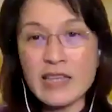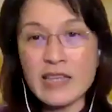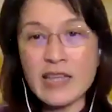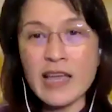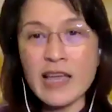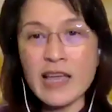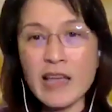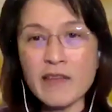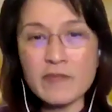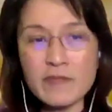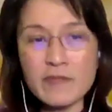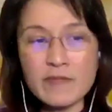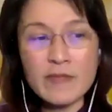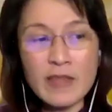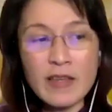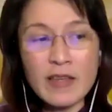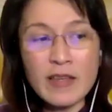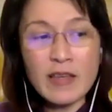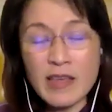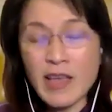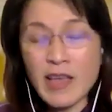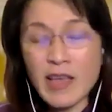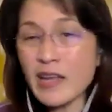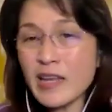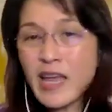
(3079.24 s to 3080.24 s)

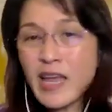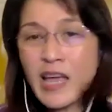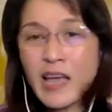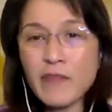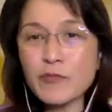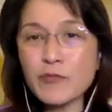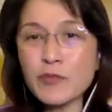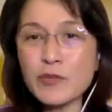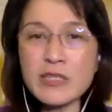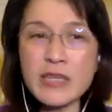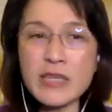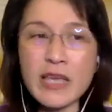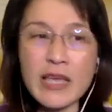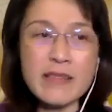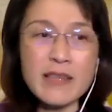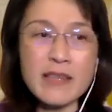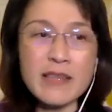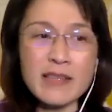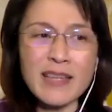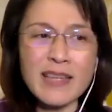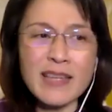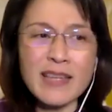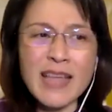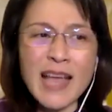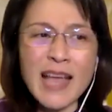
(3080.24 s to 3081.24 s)
I have to say
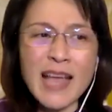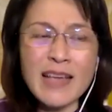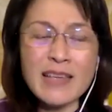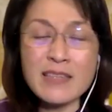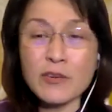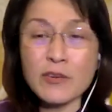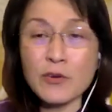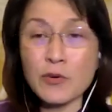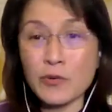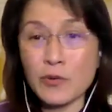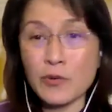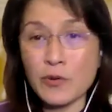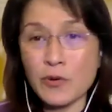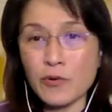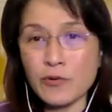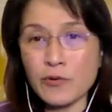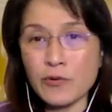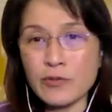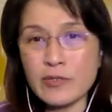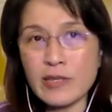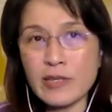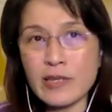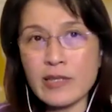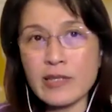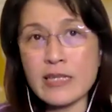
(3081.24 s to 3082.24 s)
that it has
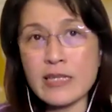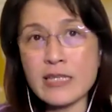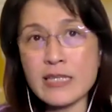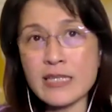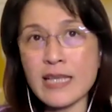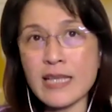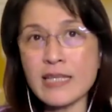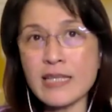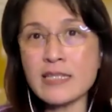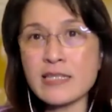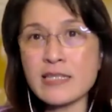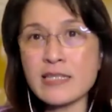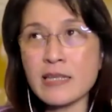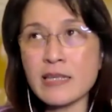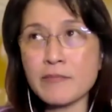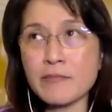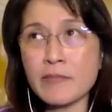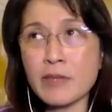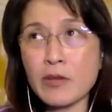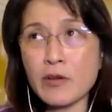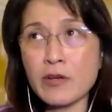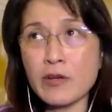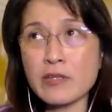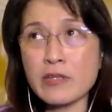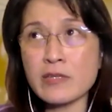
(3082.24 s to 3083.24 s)
grown in a sense that
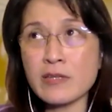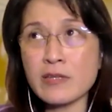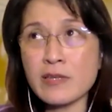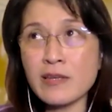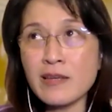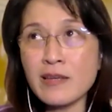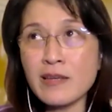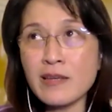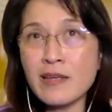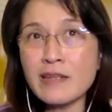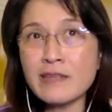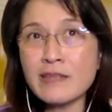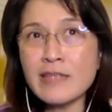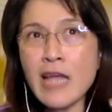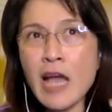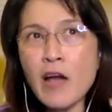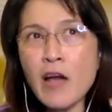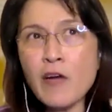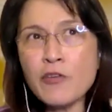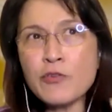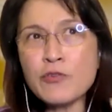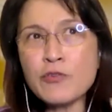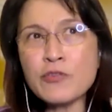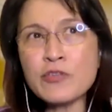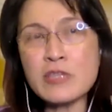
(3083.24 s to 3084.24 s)
because
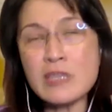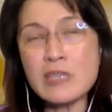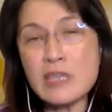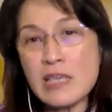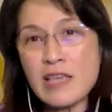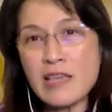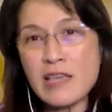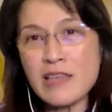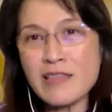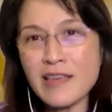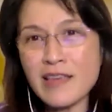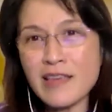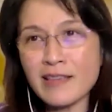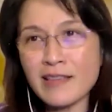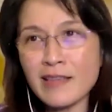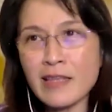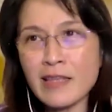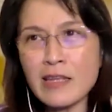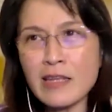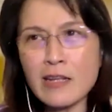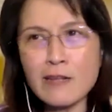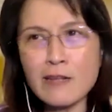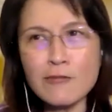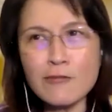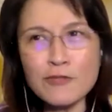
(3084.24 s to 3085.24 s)
now you see that
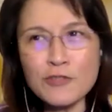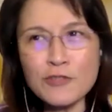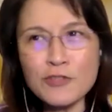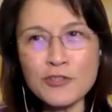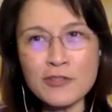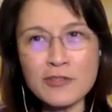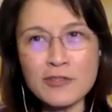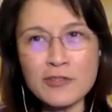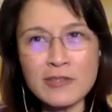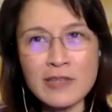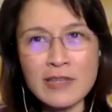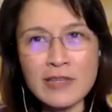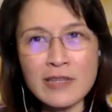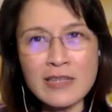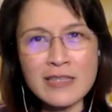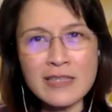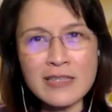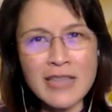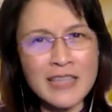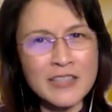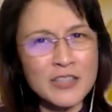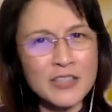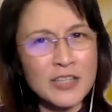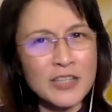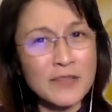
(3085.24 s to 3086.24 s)
inclusion is
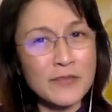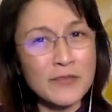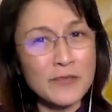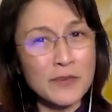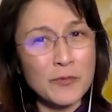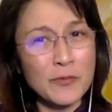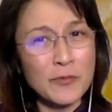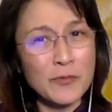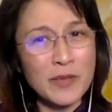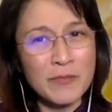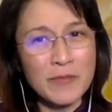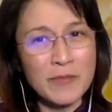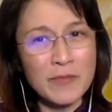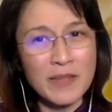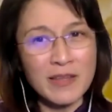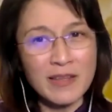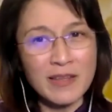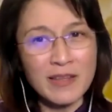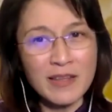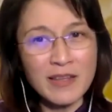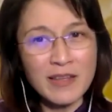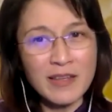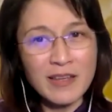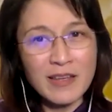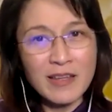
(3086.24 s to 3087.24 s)
not just for
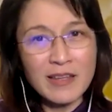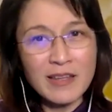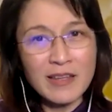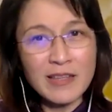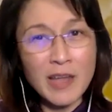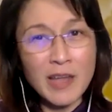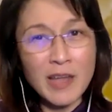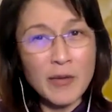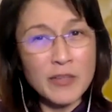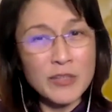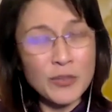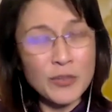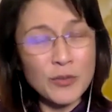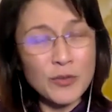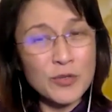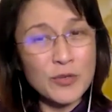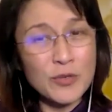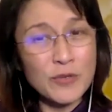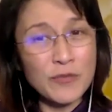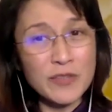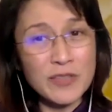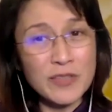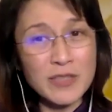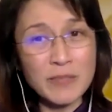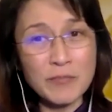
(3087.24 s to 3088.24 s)
women. Now it's also
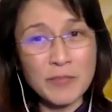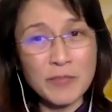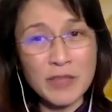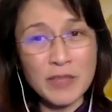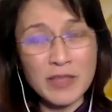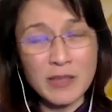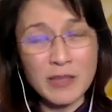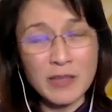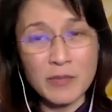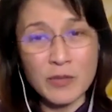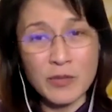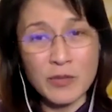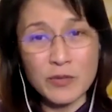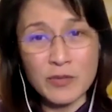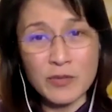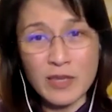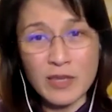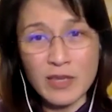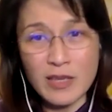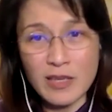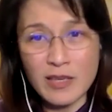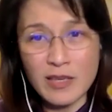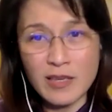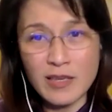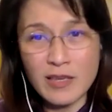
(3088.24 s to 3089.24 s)
for the
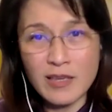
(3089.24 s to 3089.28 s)
PWD.